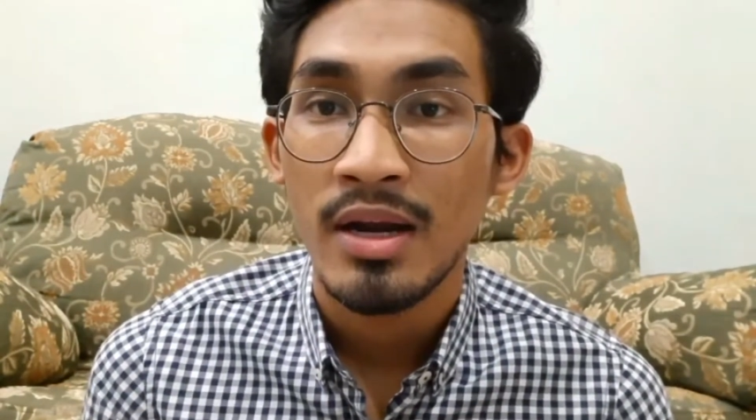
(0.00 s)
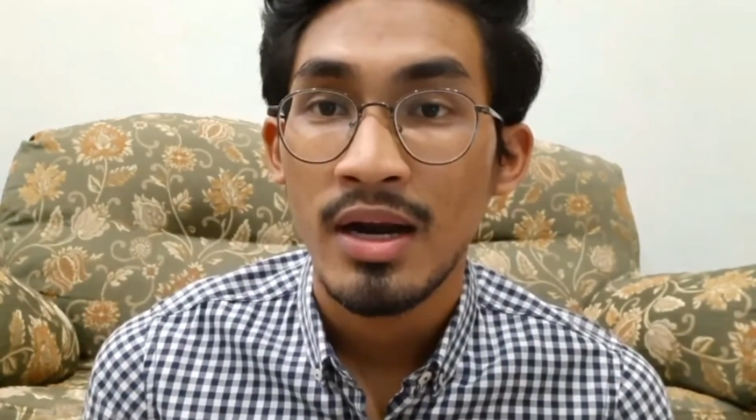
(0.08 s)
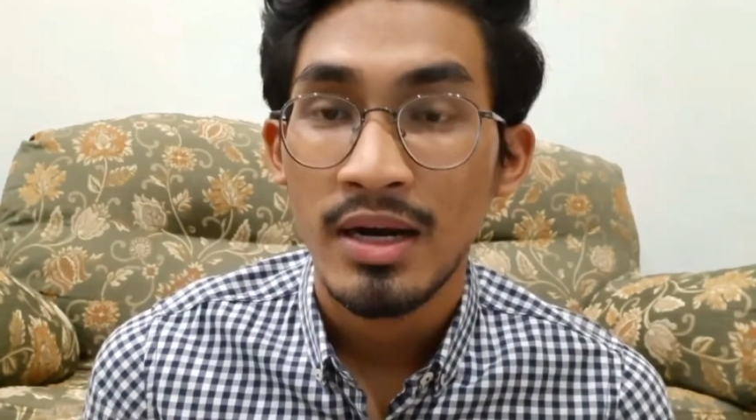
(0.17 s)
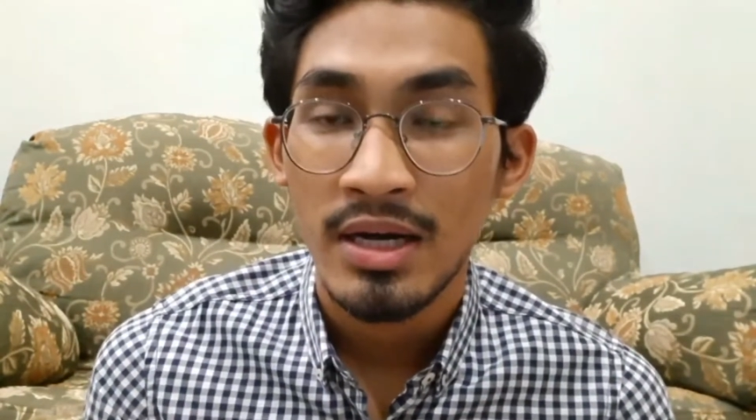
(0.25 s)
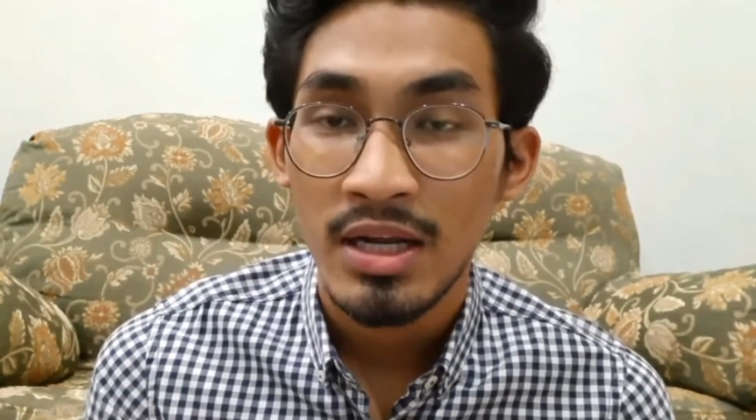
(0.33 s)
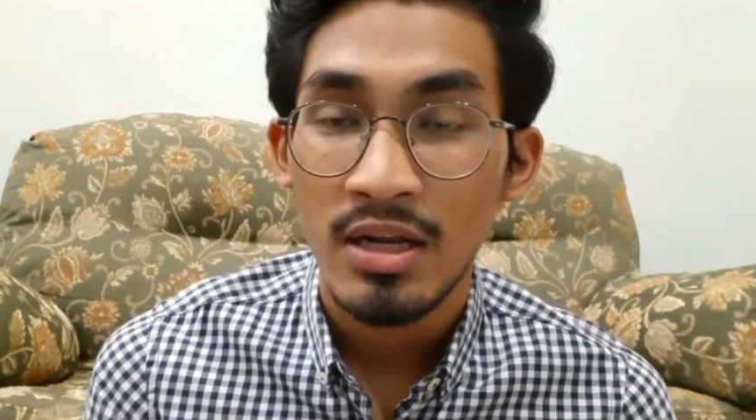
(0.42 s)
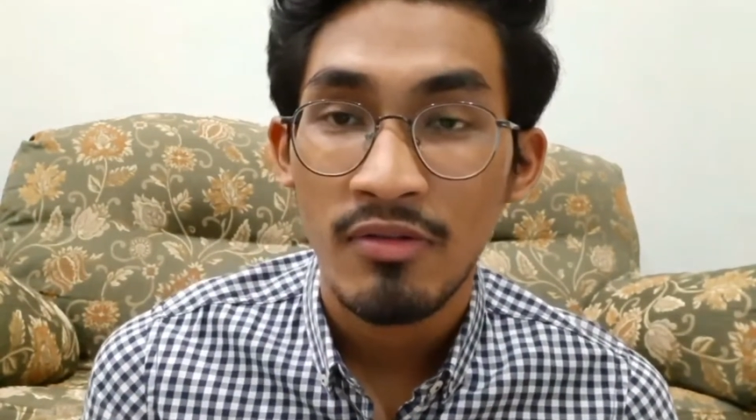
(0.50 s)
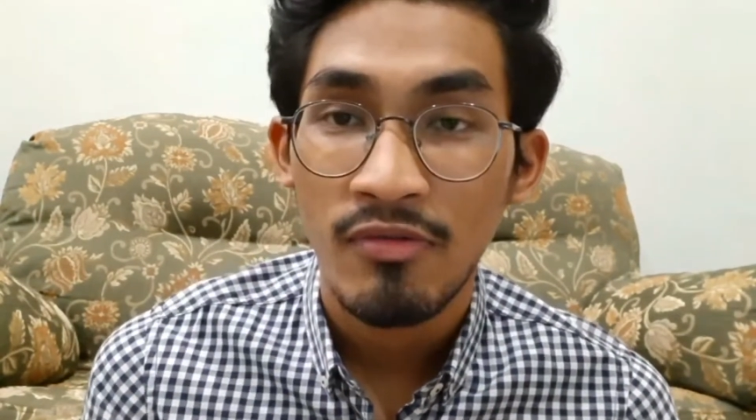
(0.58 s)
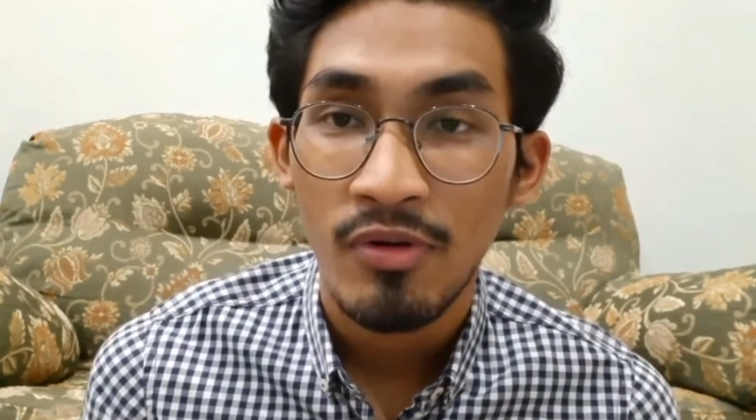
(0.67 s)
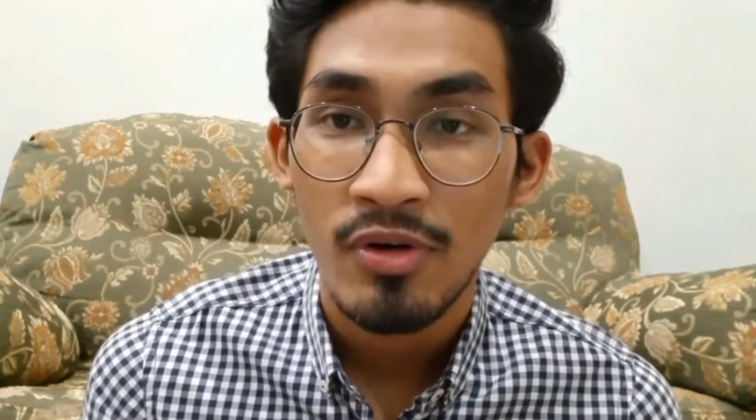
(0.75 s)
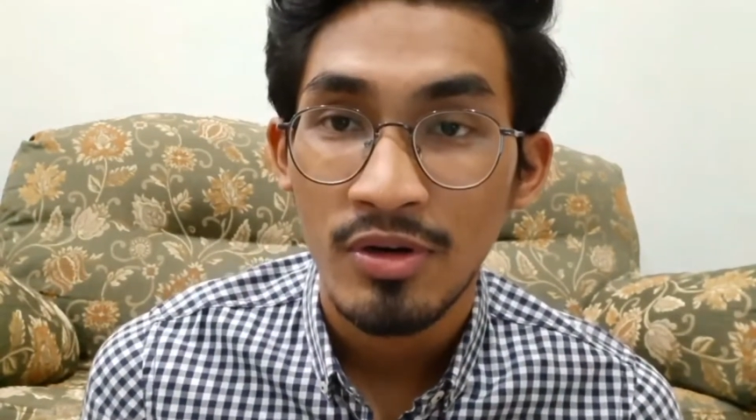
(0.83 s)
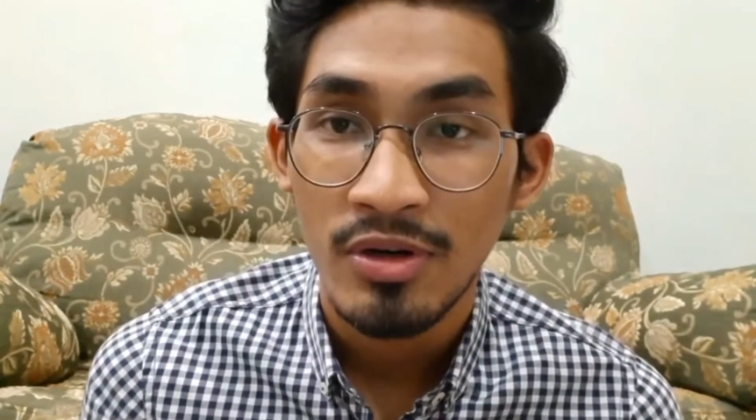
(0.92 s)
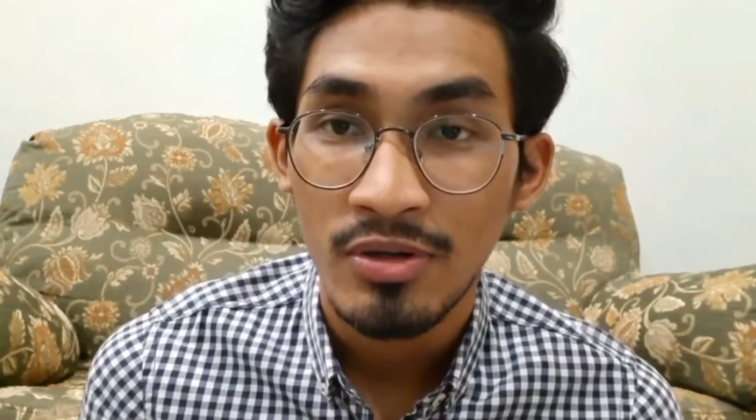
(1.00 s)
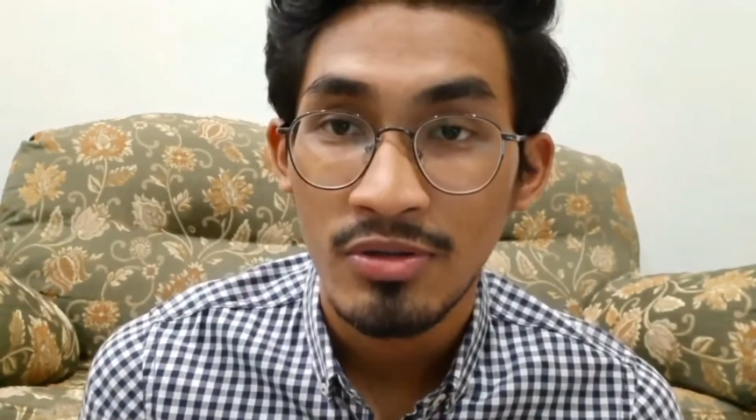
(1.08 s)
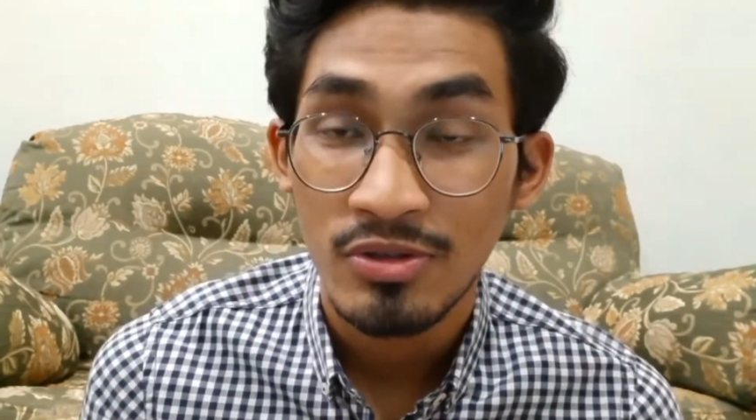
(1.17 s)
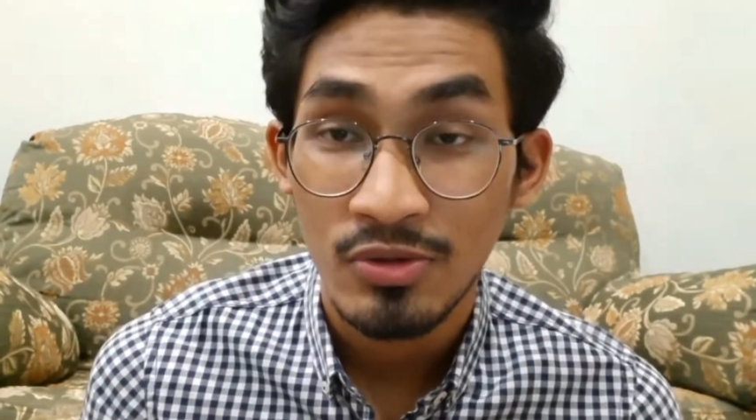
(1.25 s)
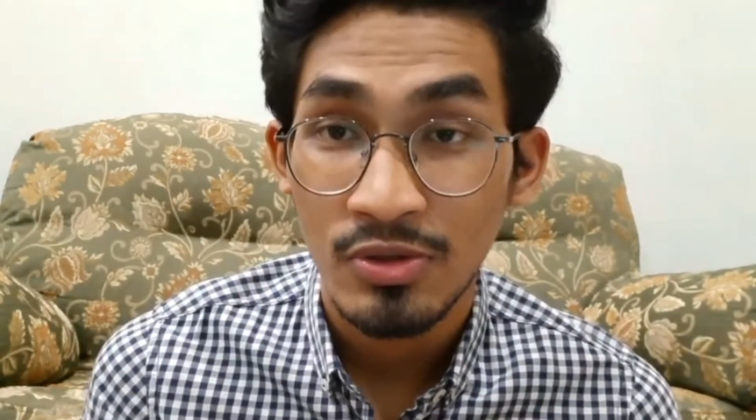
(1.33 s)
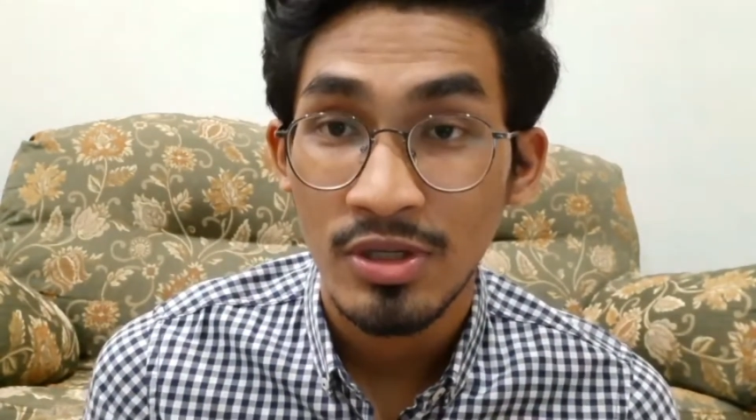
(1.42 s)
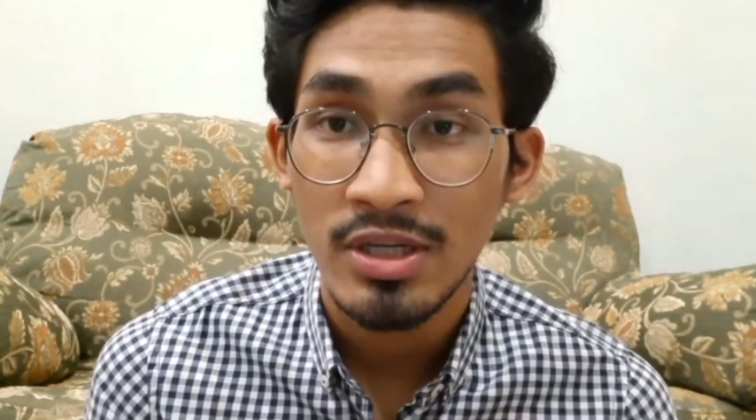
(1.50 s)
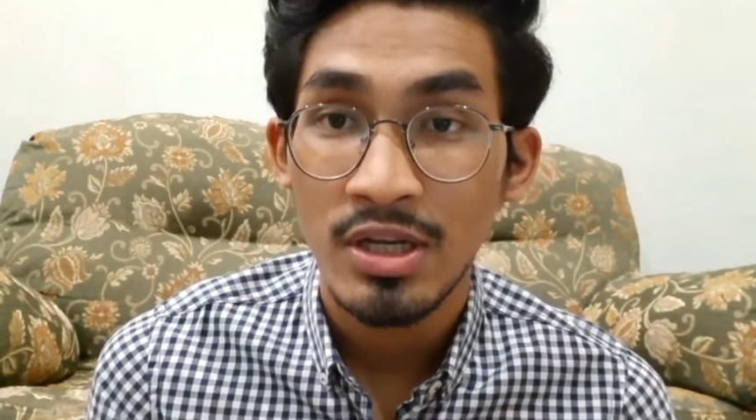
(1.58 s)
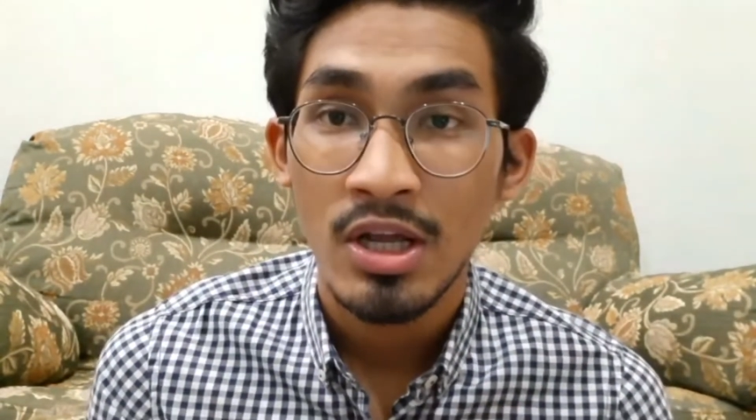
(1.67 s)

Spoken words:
are clear for the student,